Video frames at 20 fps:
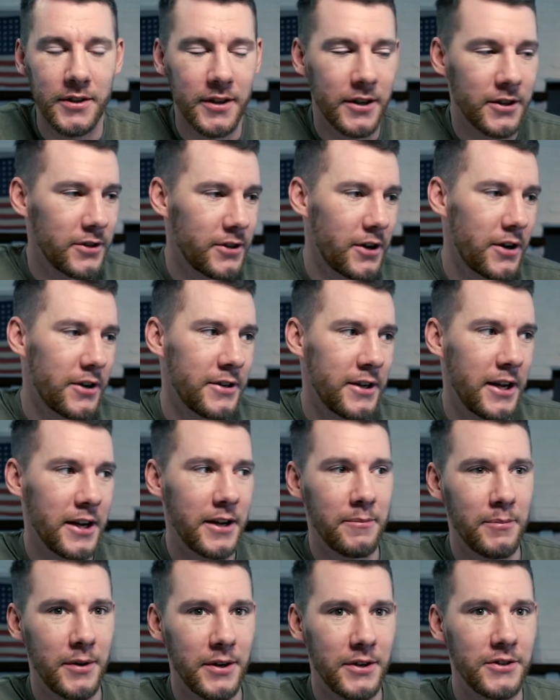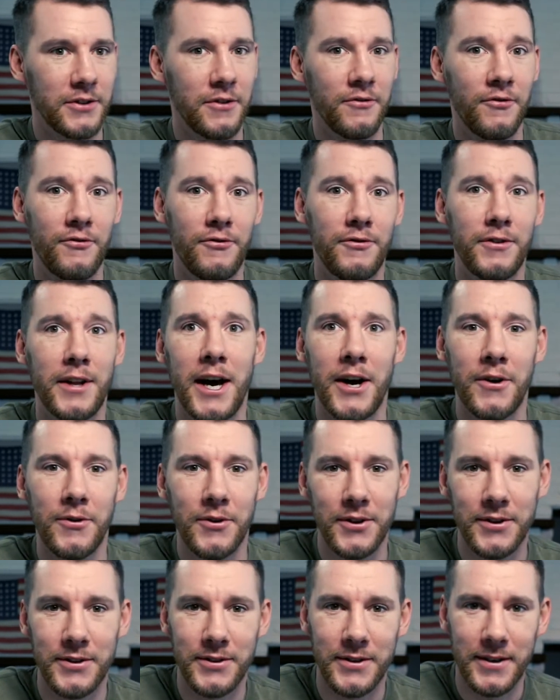I started taking pictures of
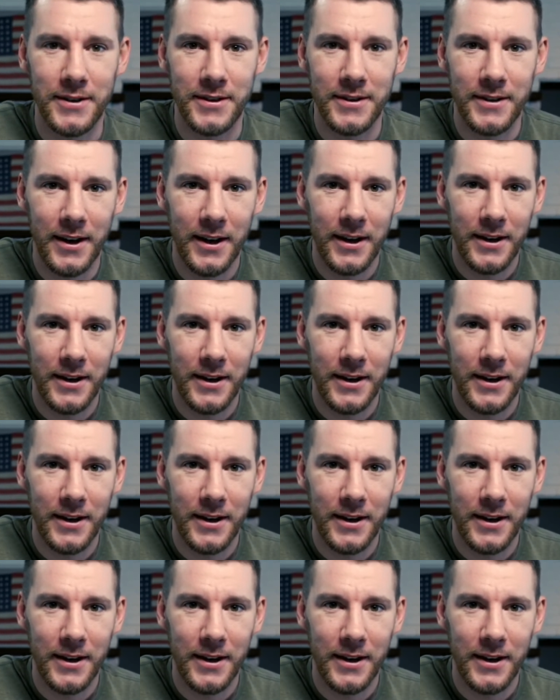flowers and